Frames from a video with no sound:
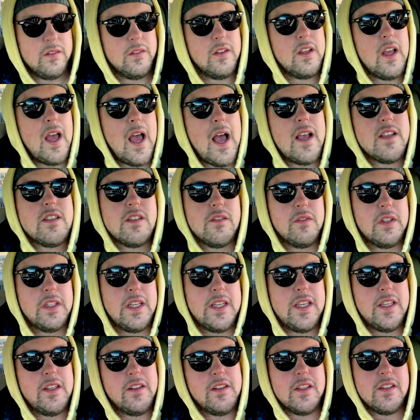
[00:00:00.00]
As of
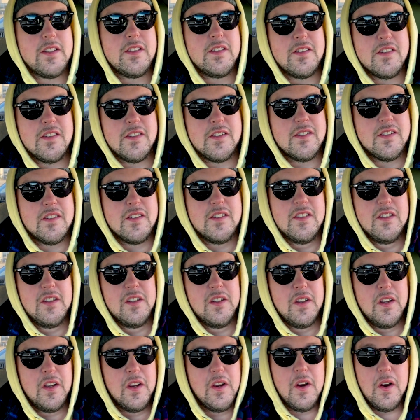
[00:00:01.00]
late, this is
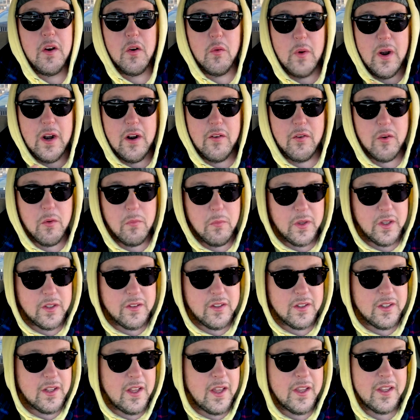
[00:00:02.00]
rare for me to
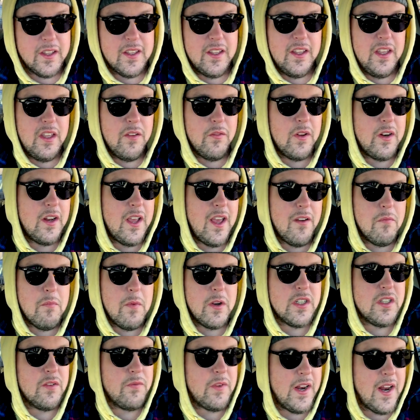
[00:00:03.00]
like even have
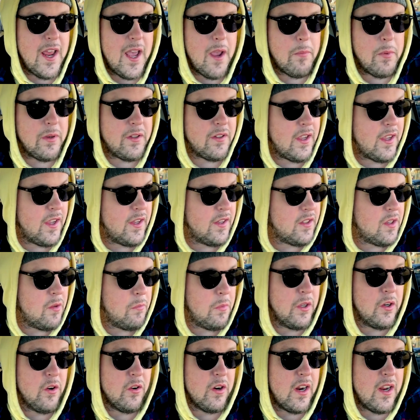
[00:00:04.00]
much of an appetite, to be
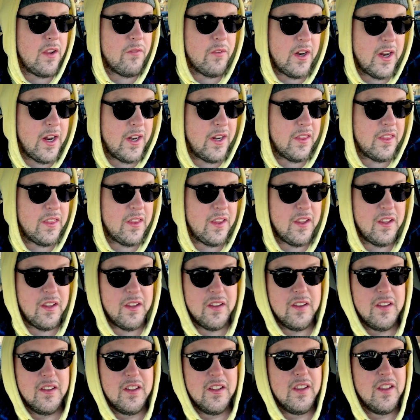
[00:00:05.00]
craving anything,
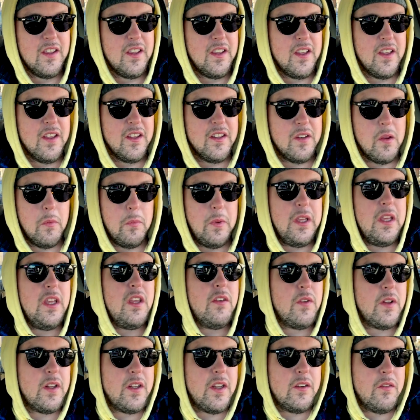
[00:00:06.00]
to be
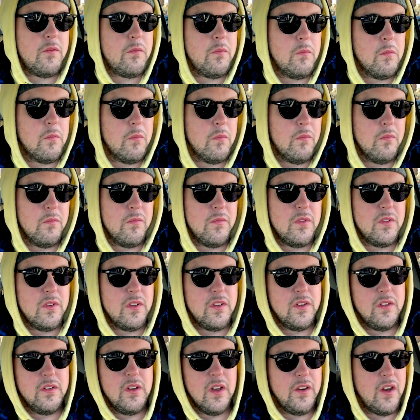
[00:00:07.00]
even in,
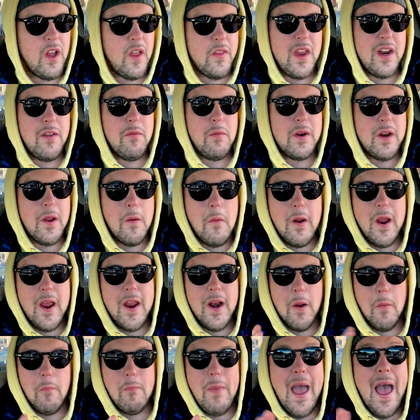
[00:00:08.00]
not that I've been in
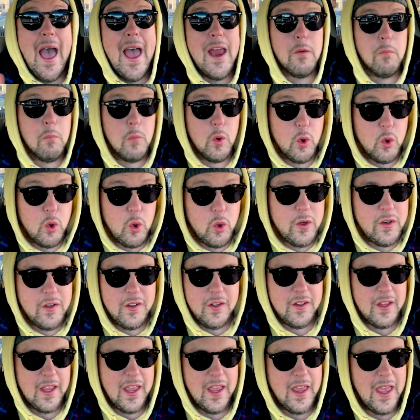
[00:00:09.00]
a bad mood
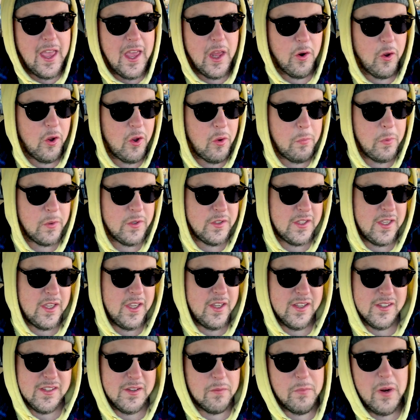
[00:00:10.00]
at all per se,
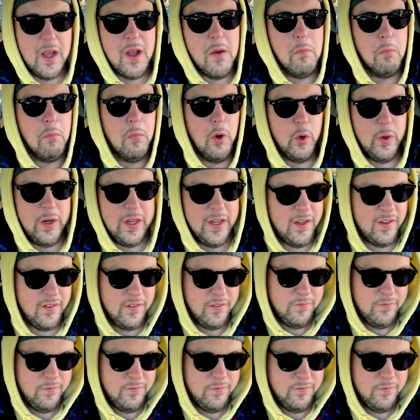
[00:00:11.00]
because I'm not moody.